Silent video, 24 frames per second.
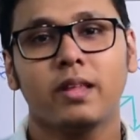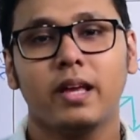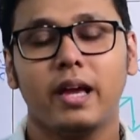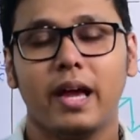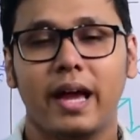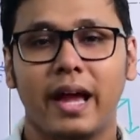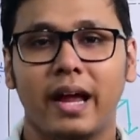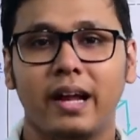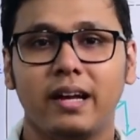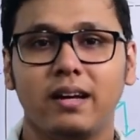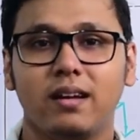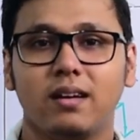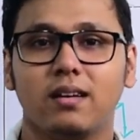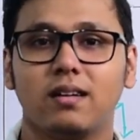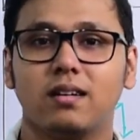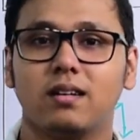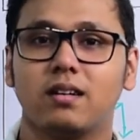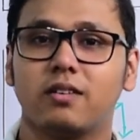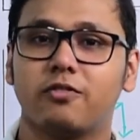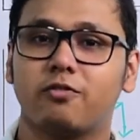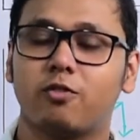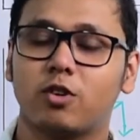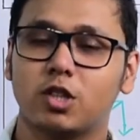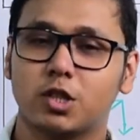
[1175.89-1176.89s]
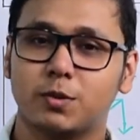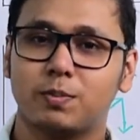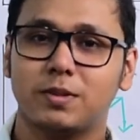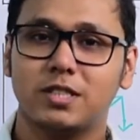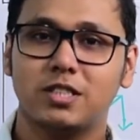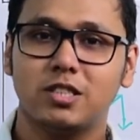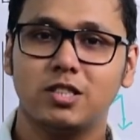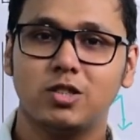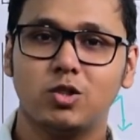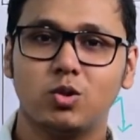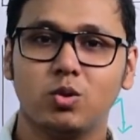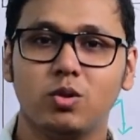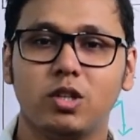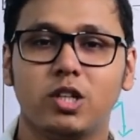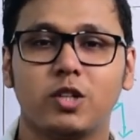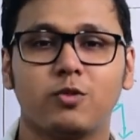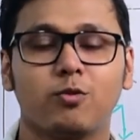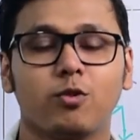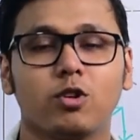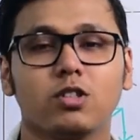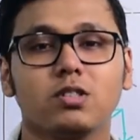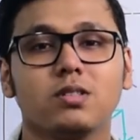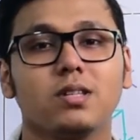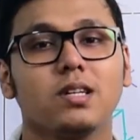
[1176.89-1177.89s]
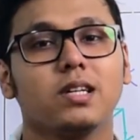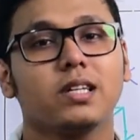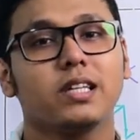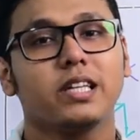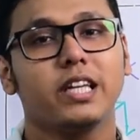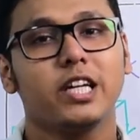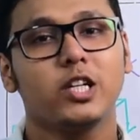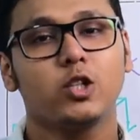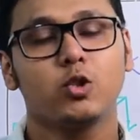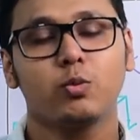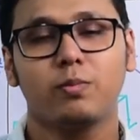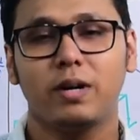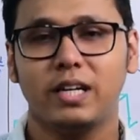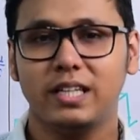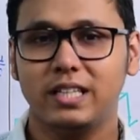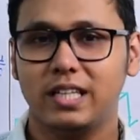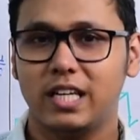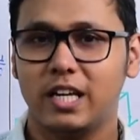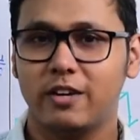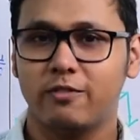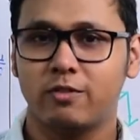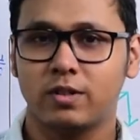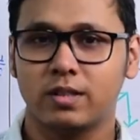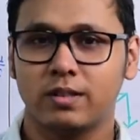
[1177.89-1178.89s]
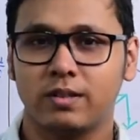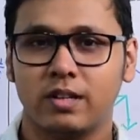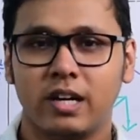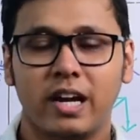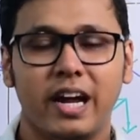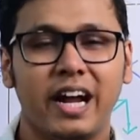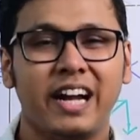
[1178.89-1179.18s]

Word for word: and for species two it was K two by K one,